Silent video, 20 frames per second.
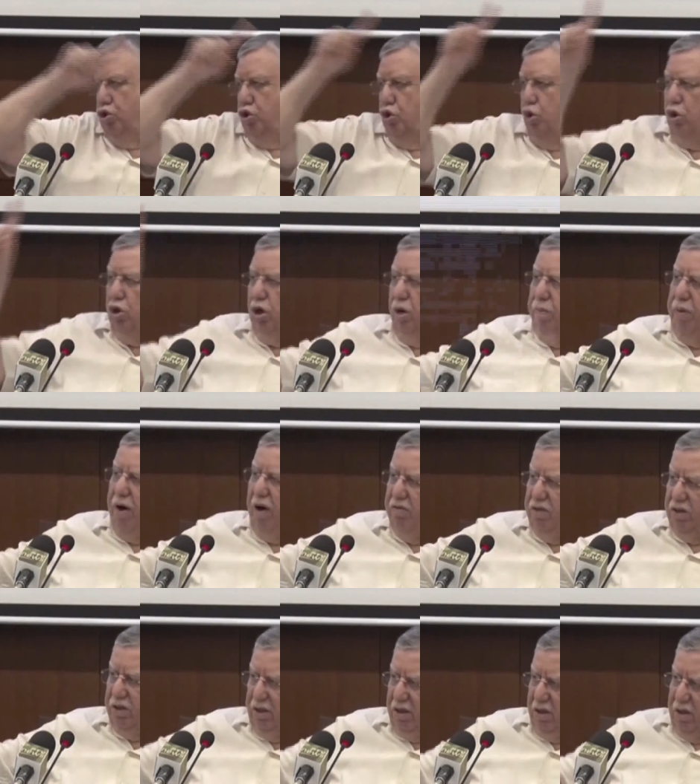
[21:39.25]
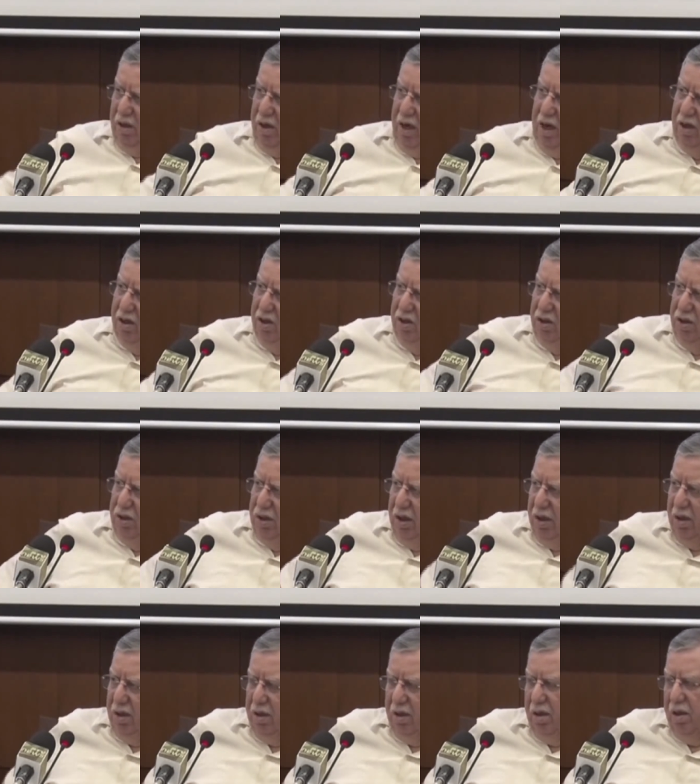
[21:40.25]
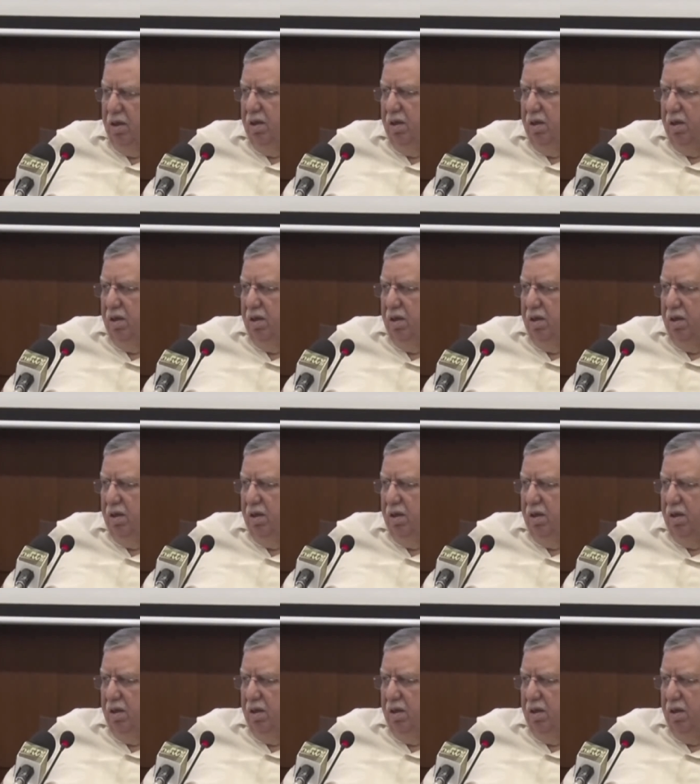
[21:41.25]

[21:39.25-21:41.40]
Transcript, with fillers: total power sector, energy sector.